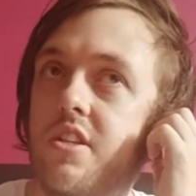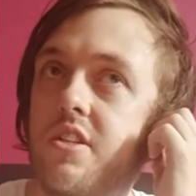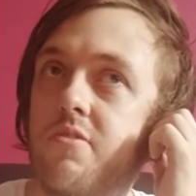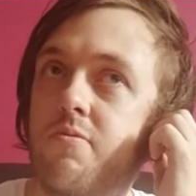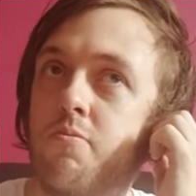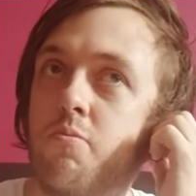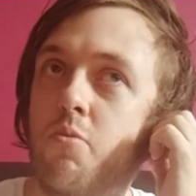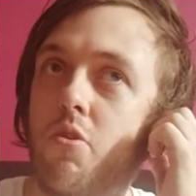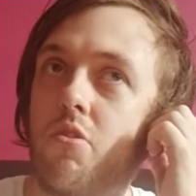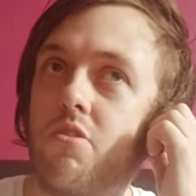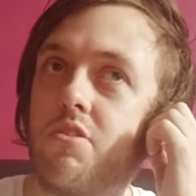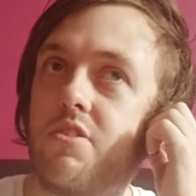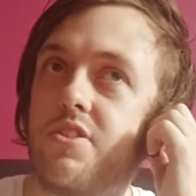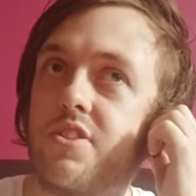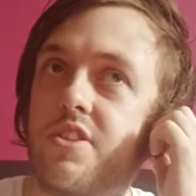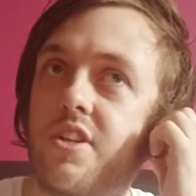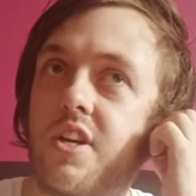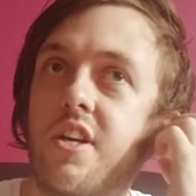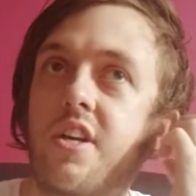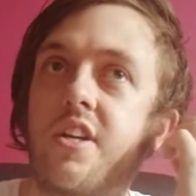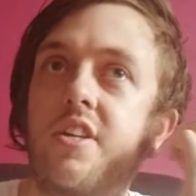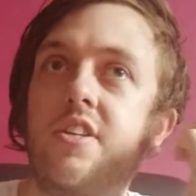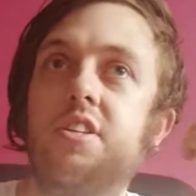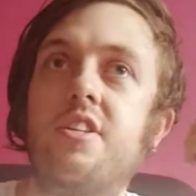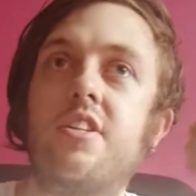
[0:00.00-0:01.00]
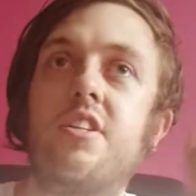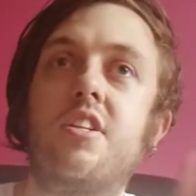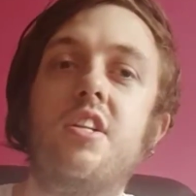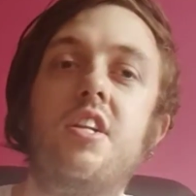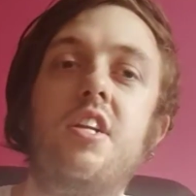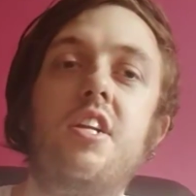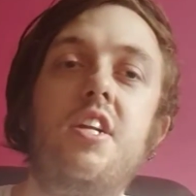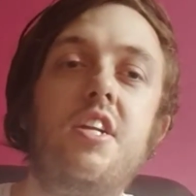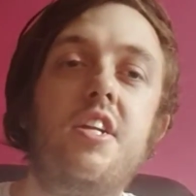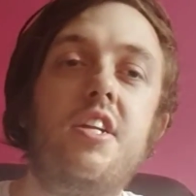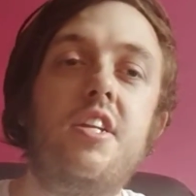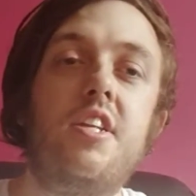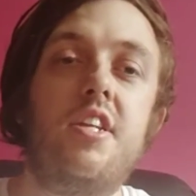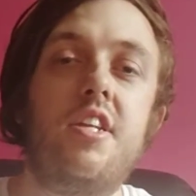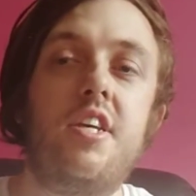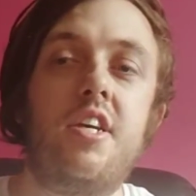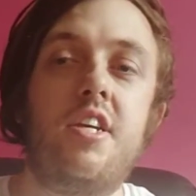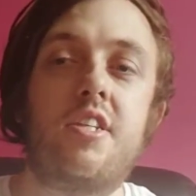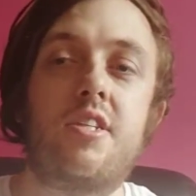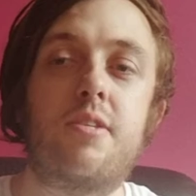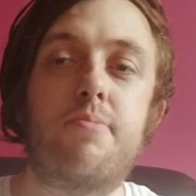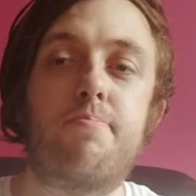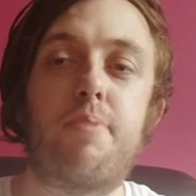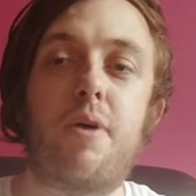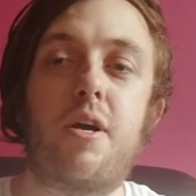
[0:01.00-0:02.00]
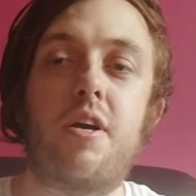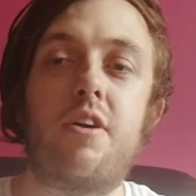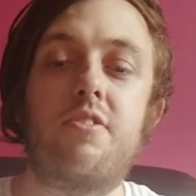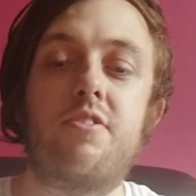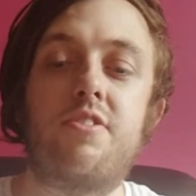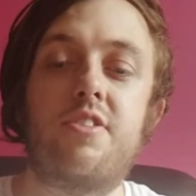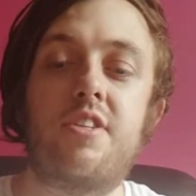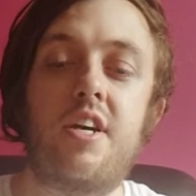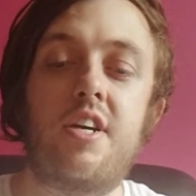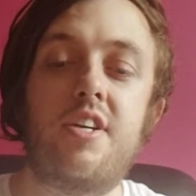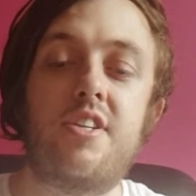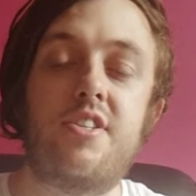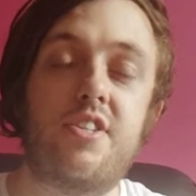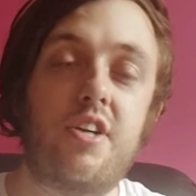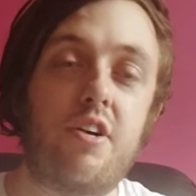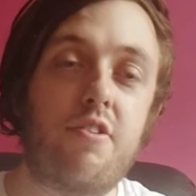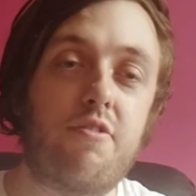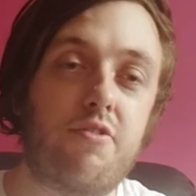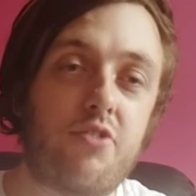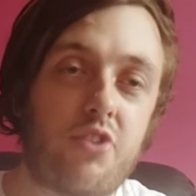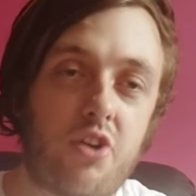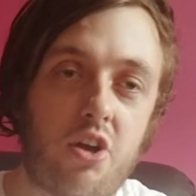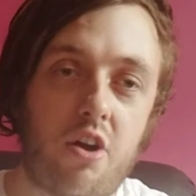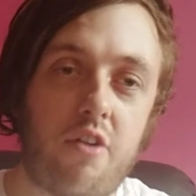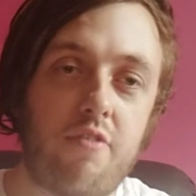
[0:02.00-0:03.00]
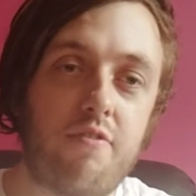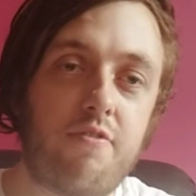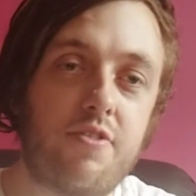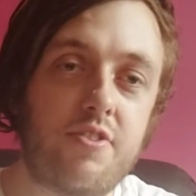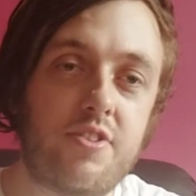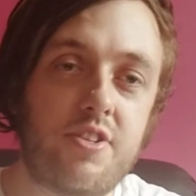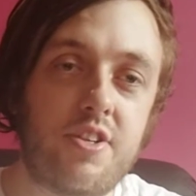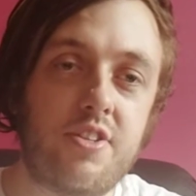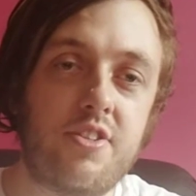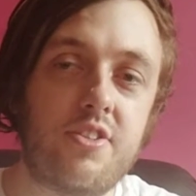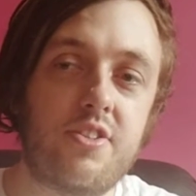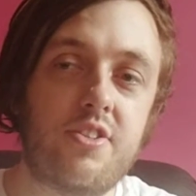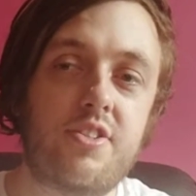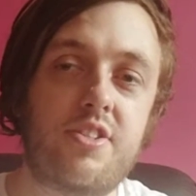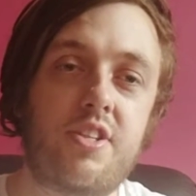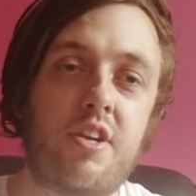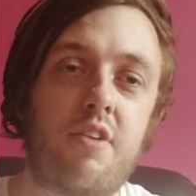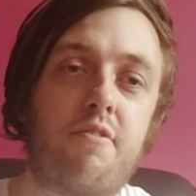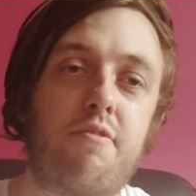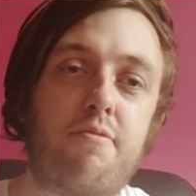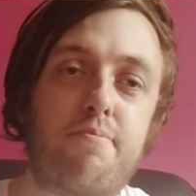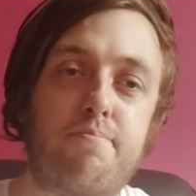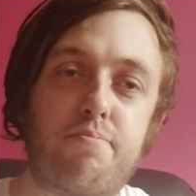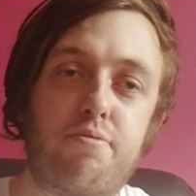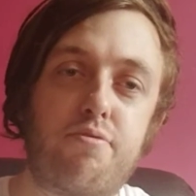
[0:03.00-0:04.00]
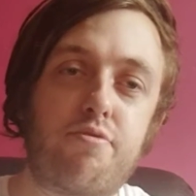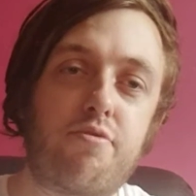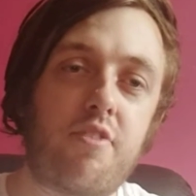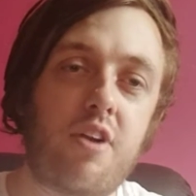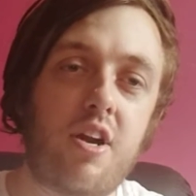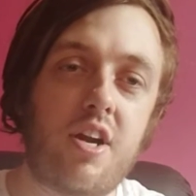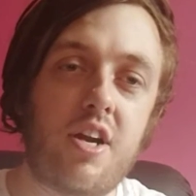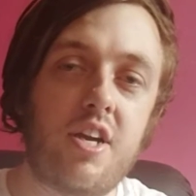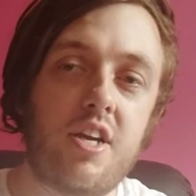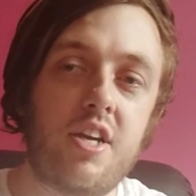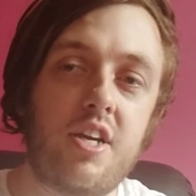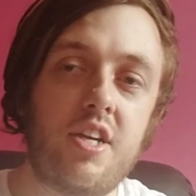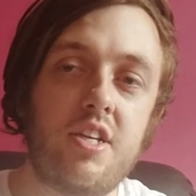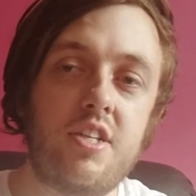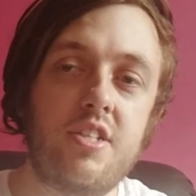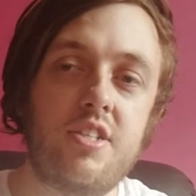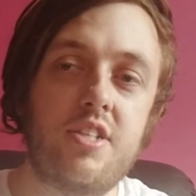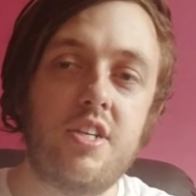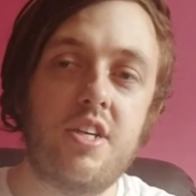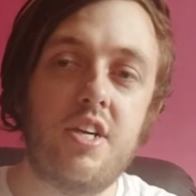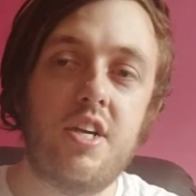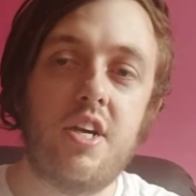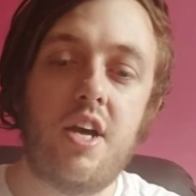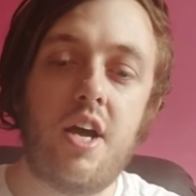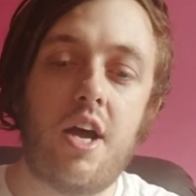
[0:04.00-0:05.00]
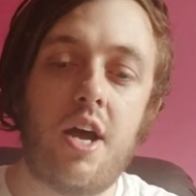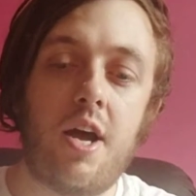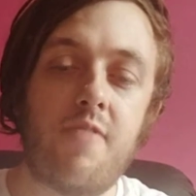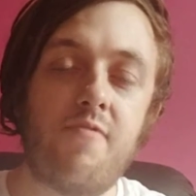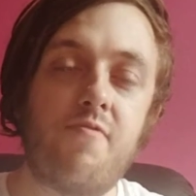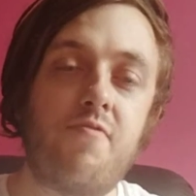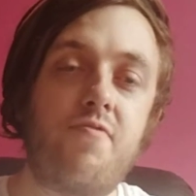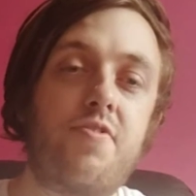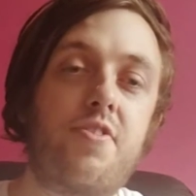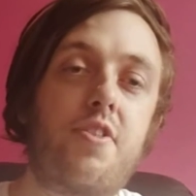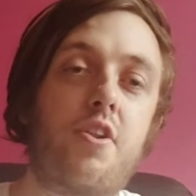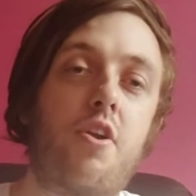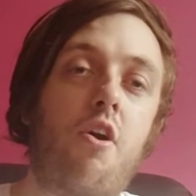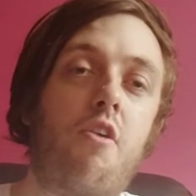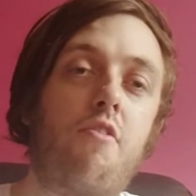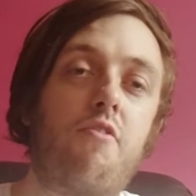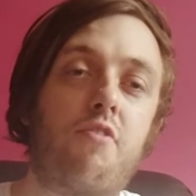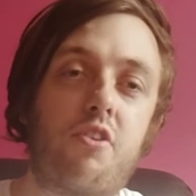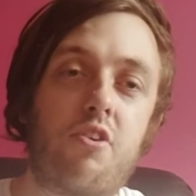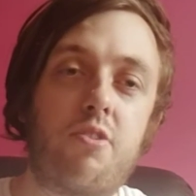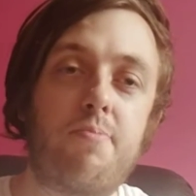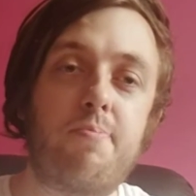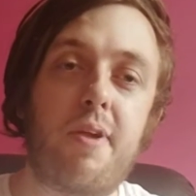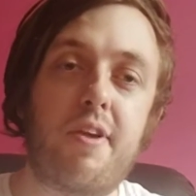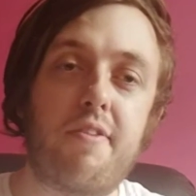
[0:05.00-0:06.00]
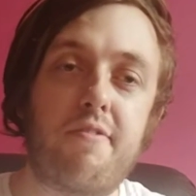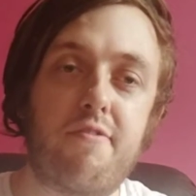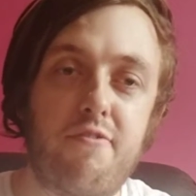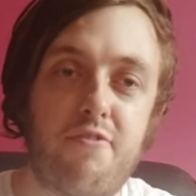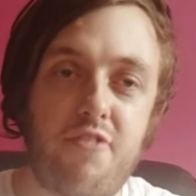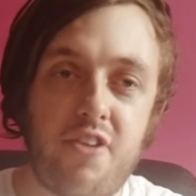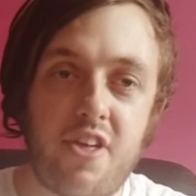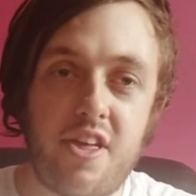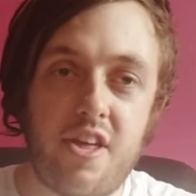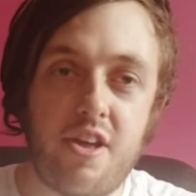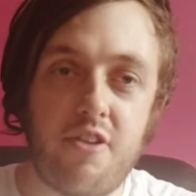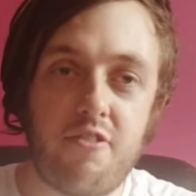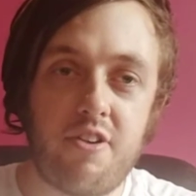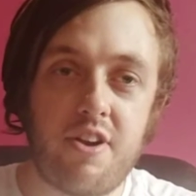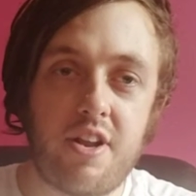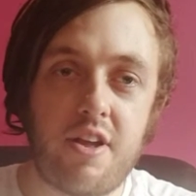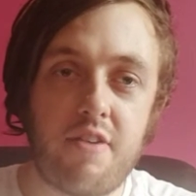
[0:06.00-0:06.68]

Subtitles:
War Eternal, it's about self-confidence, self-pride, overcoming fear and